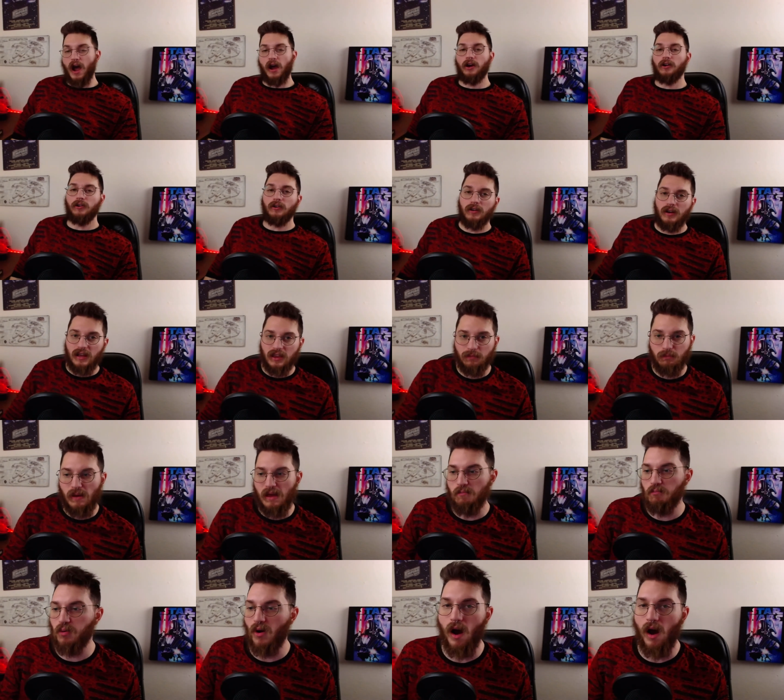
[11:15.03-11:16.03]
underneath
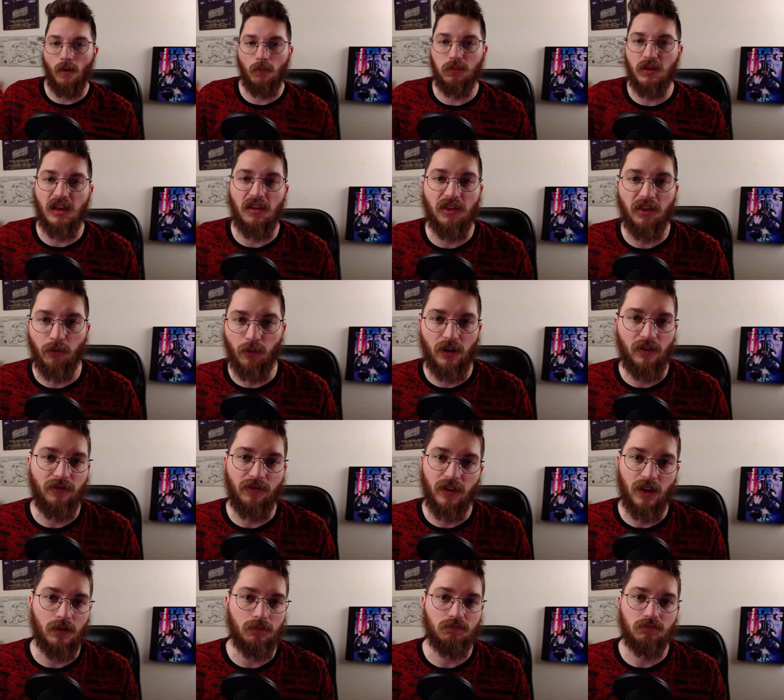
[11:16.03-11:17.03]
me, probably 3
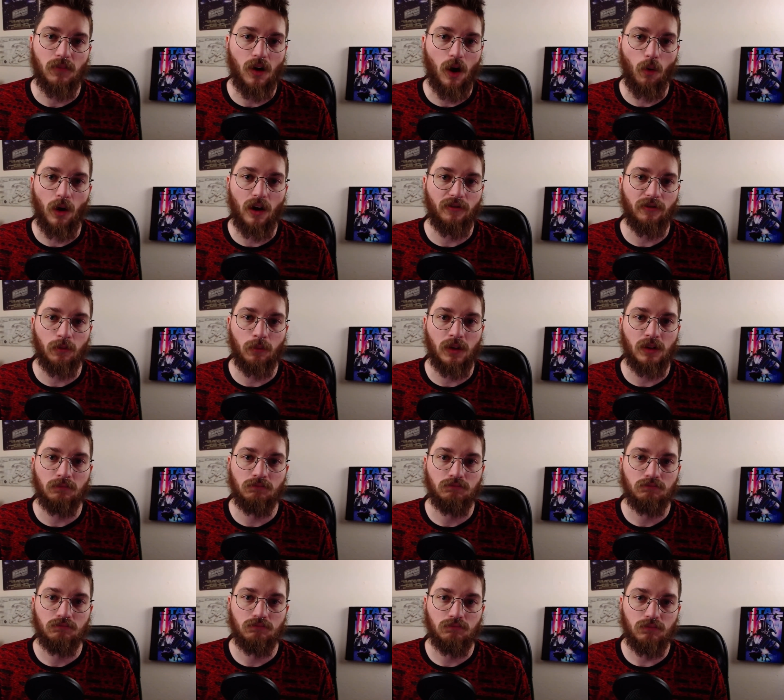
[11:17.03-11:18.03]
feet away from me.
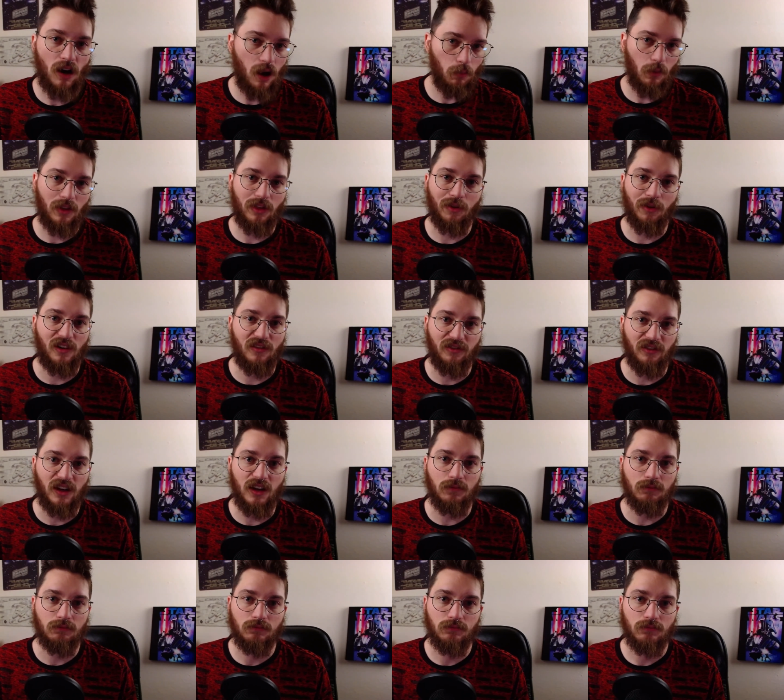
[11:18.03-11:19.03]
Probably 3
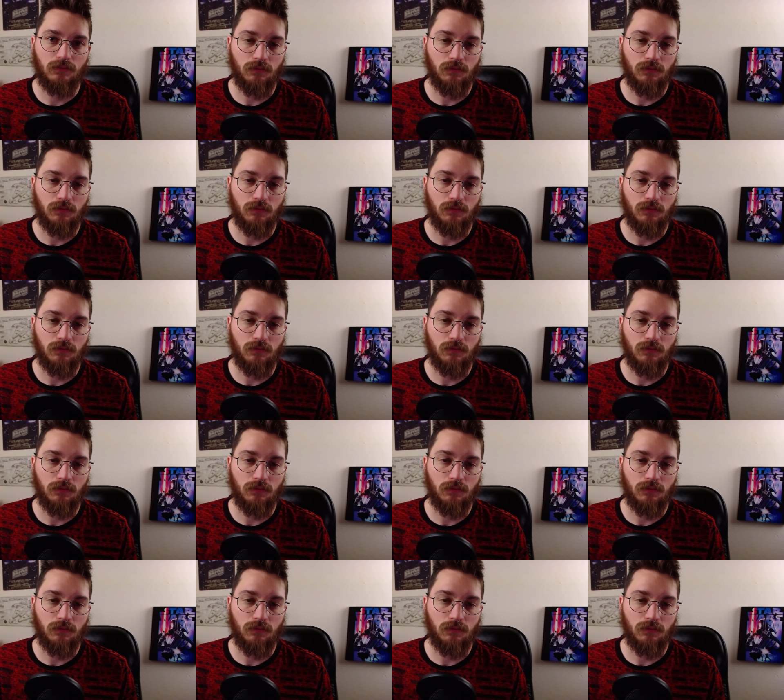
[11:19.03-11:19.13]
feet.